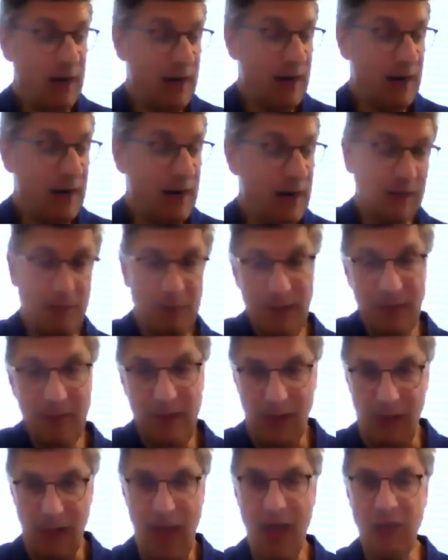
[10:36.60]
it is, I mean,
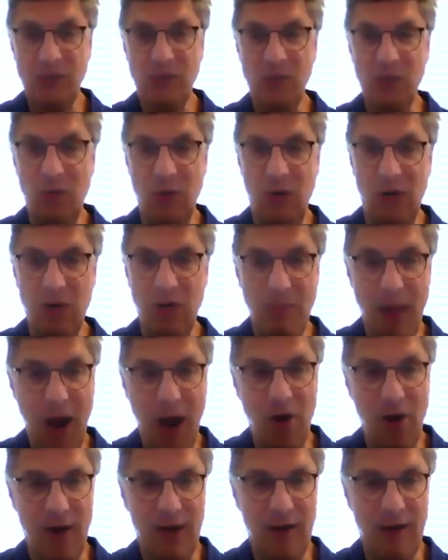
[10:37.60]
they'll ask you, are you
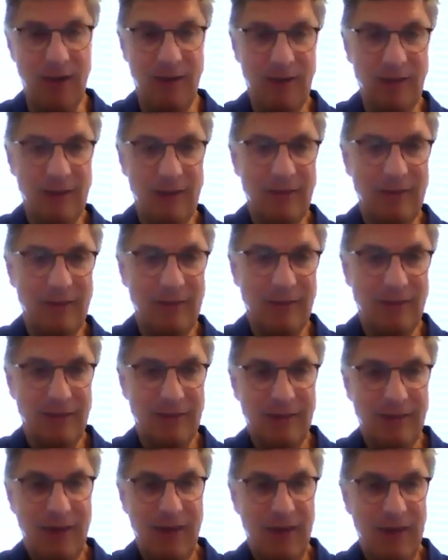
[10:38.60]
married?
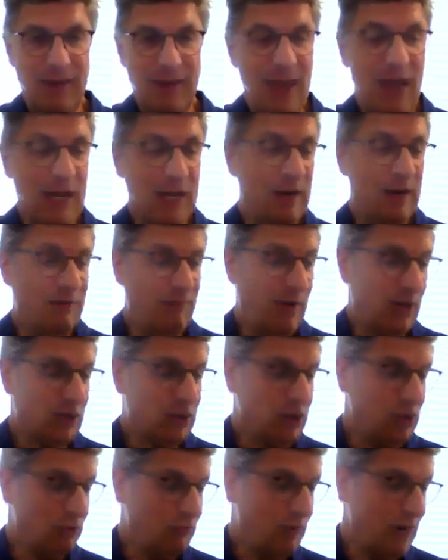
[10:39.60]
And that can
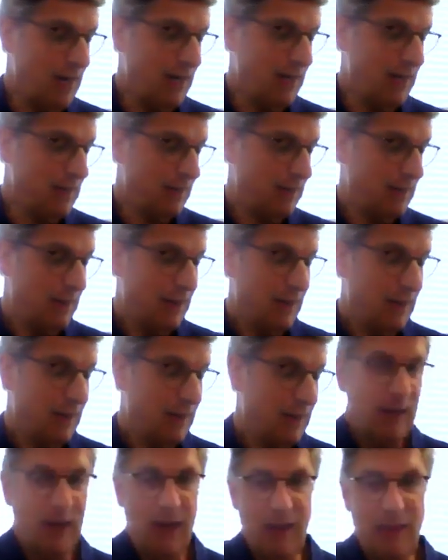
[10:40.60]
affect your rate.
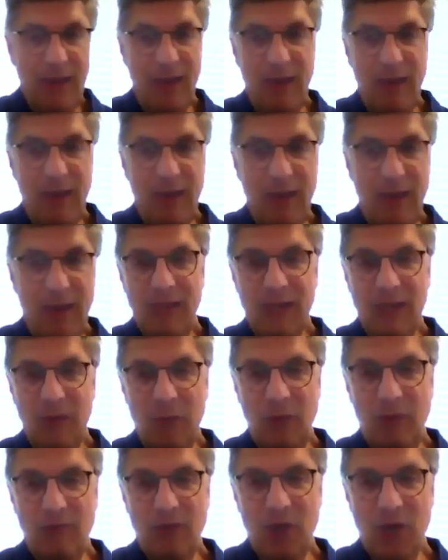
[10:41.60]
And then the thing that
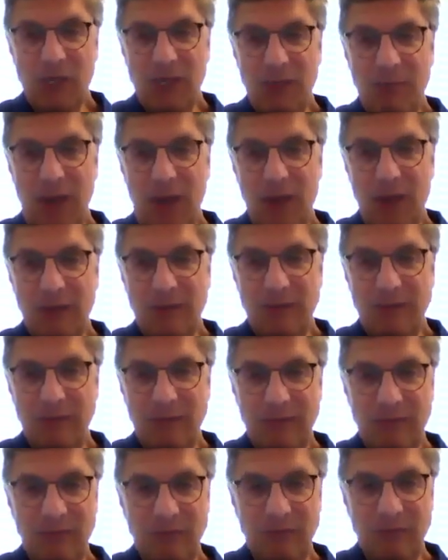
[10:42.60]
we've talked about
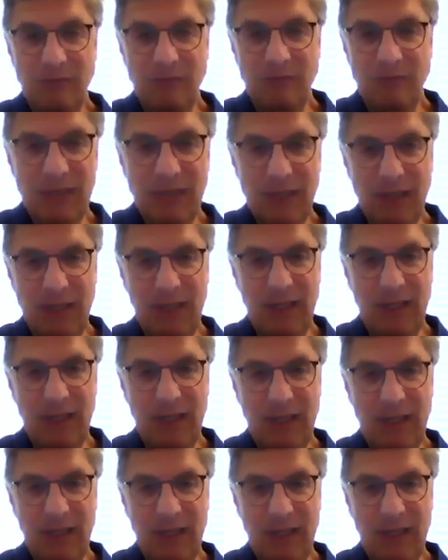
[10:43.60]

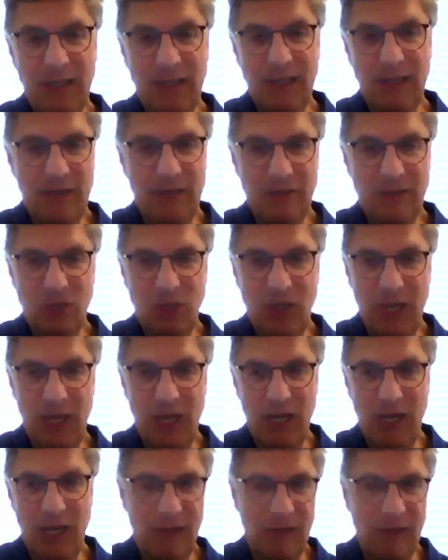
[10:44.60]
recently on this
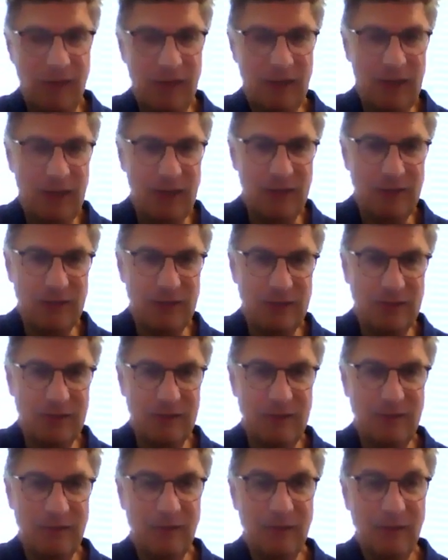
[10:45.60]
channel is,